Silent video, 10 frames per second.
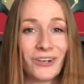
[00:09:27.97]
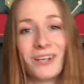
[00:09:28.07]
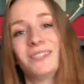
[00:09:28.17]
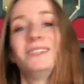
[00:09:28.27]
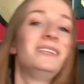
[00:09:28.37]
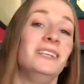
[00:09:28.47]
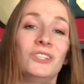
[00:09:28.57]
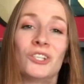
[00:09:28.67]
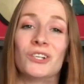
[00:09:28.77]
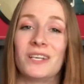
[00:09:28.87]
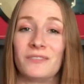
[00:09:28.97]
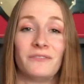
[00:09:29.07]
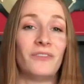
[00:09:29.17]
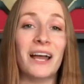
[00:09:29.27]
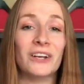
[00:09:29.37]
as a teacher, as a
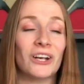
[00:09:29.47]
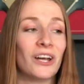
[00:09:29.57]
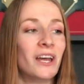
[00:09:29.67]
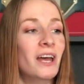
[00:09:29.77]
fighter.